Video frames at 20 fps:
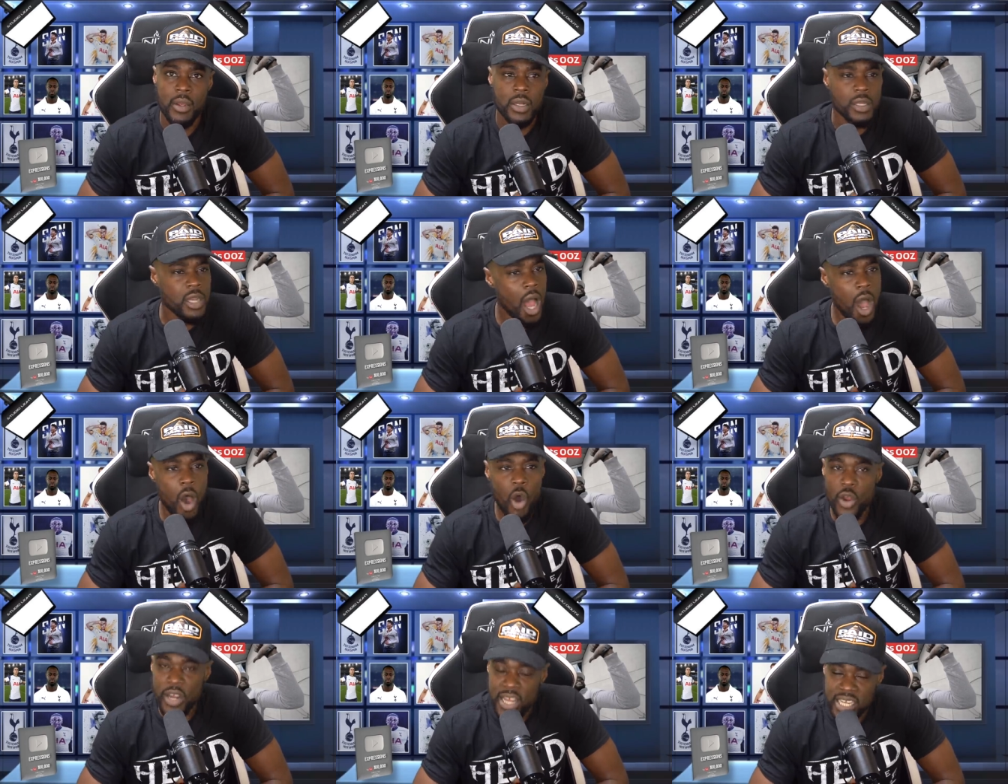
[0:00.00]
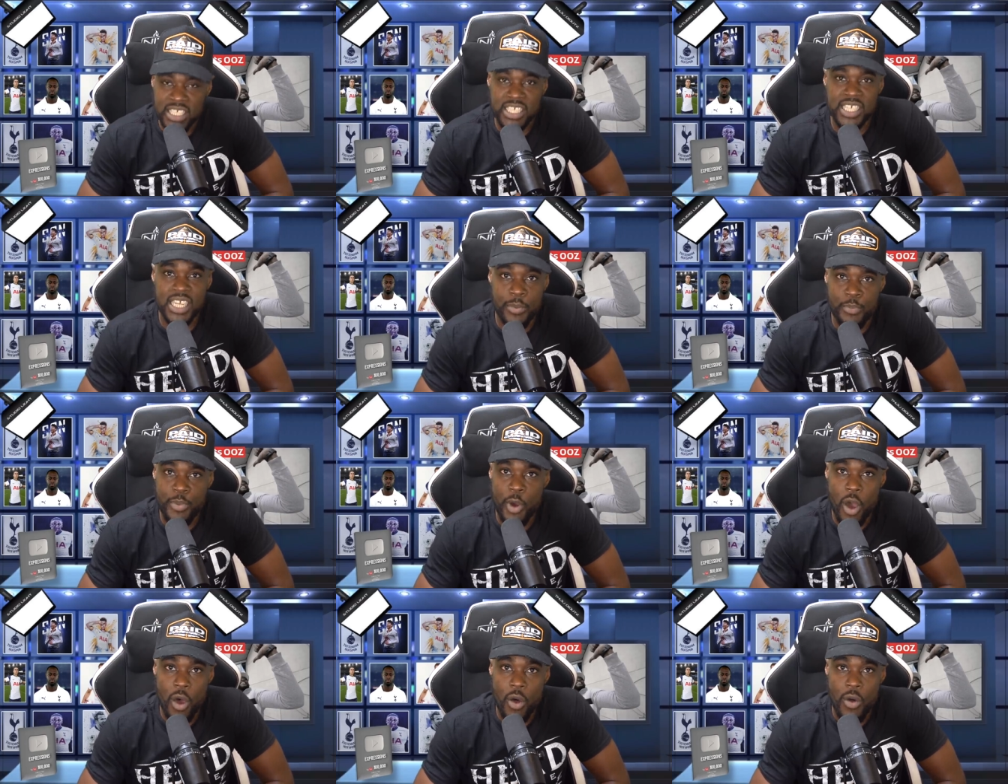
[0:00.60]
Now, honestly,
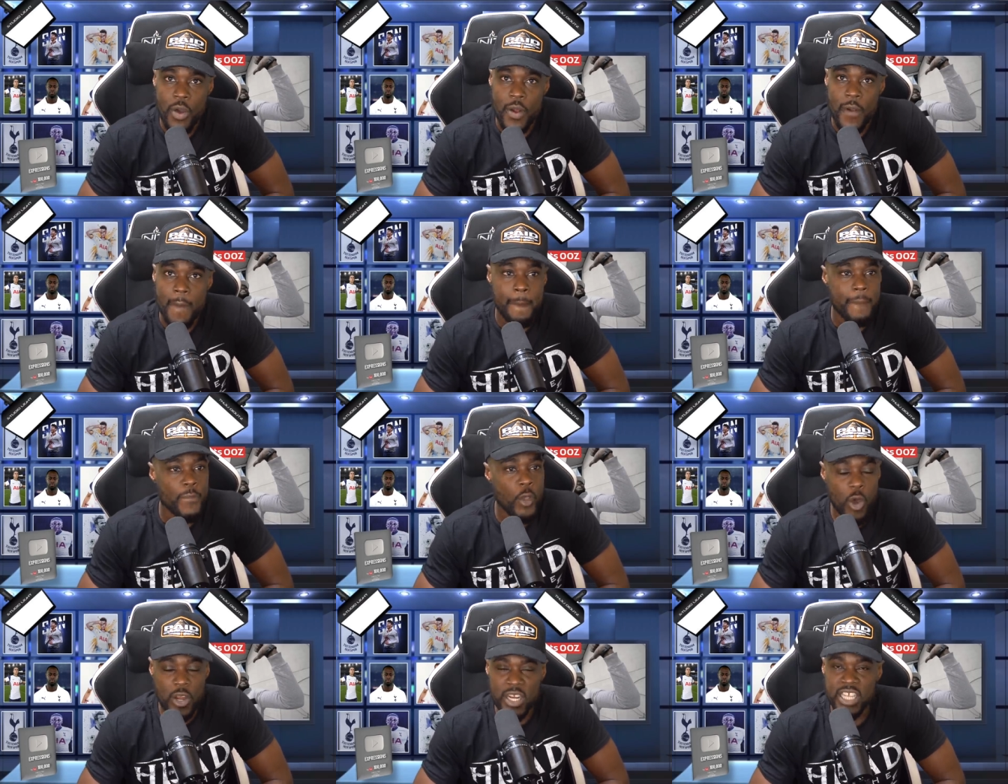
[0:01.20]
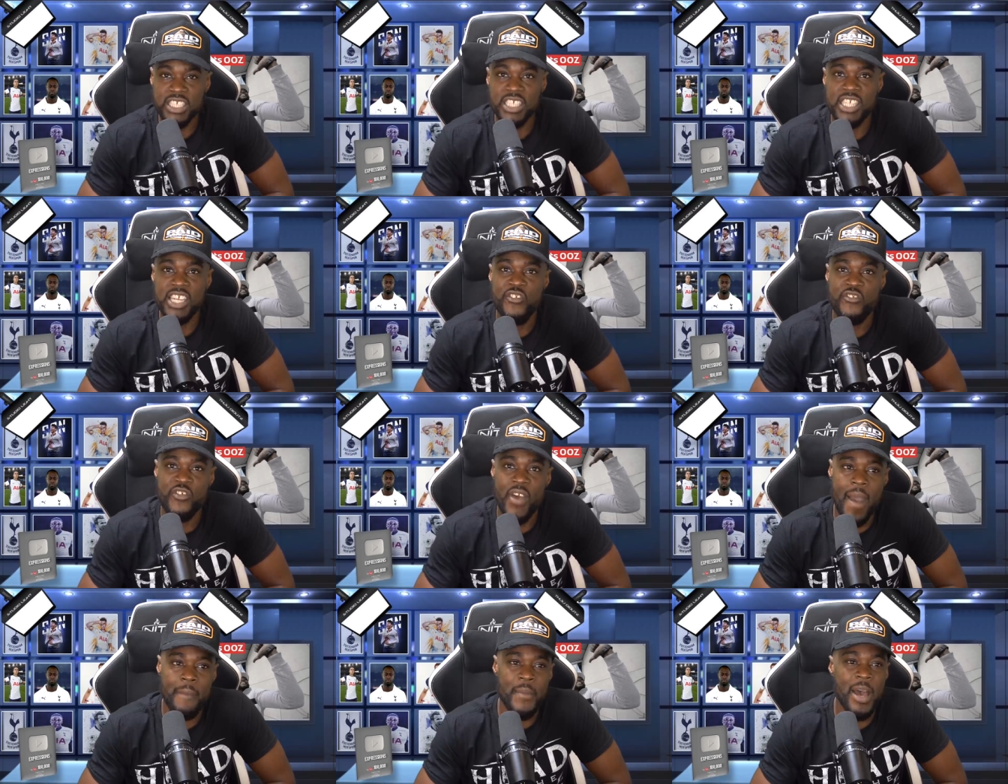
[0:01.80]
bro, honestly,
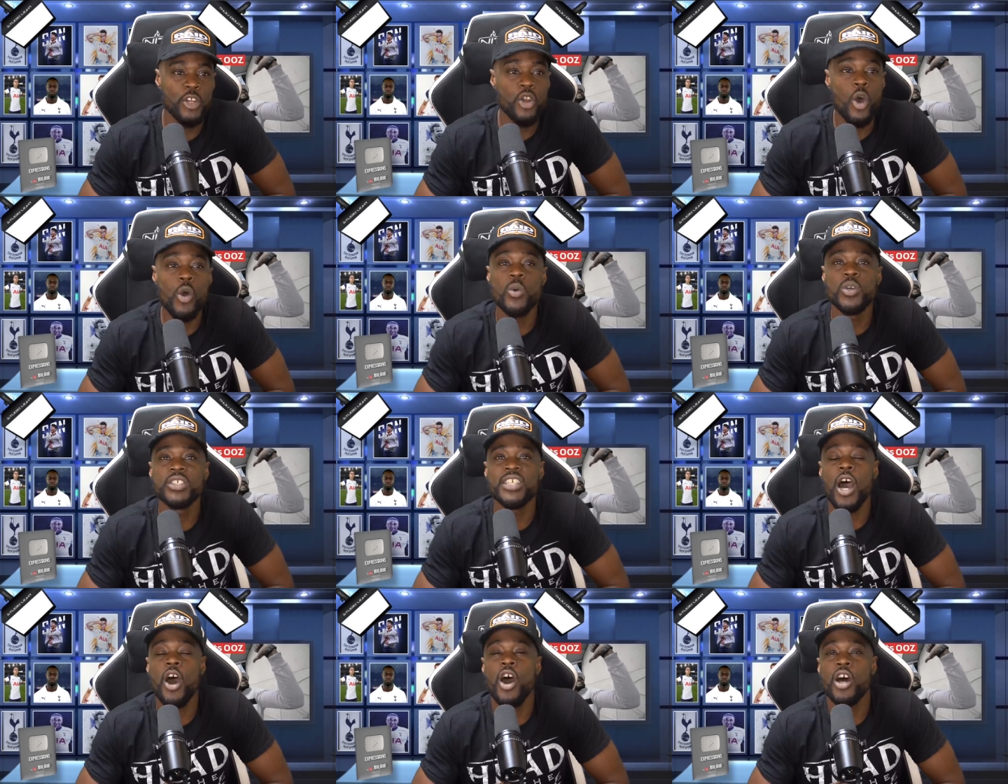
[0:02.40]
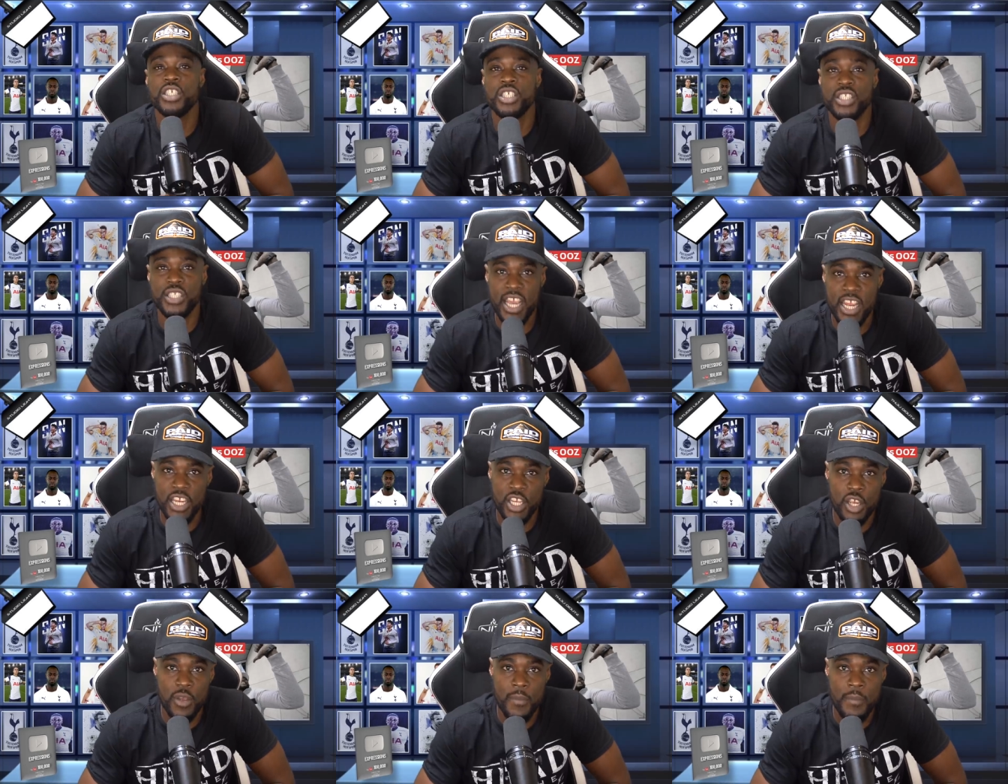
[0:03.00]
fam, I know it was at our
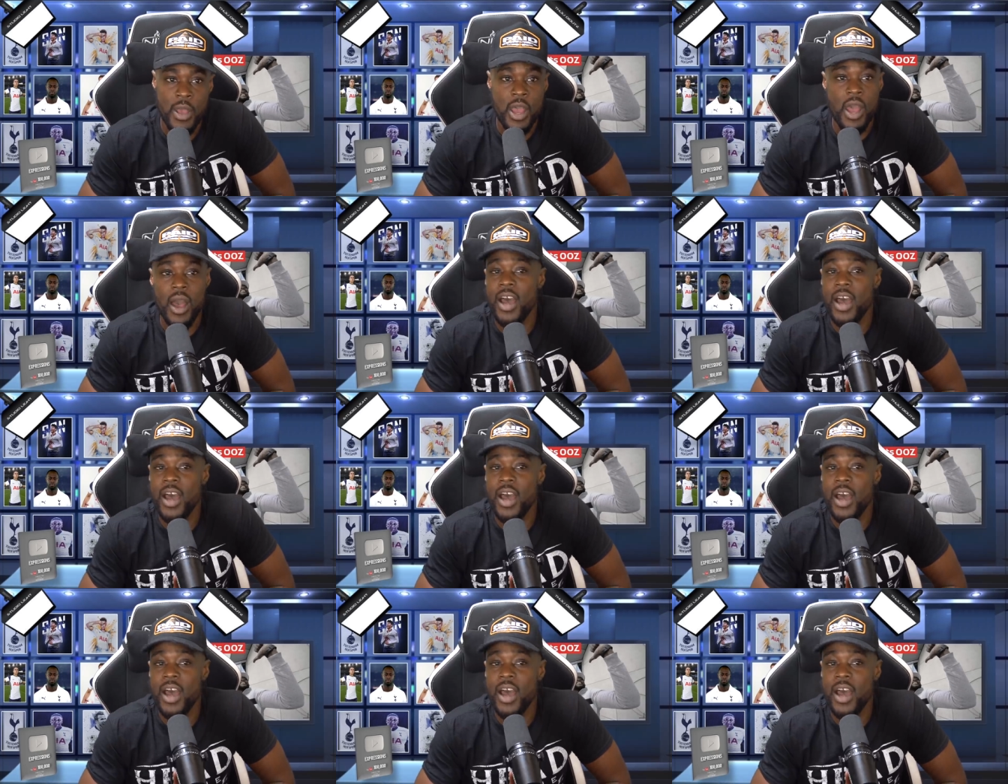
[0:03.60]
stadium.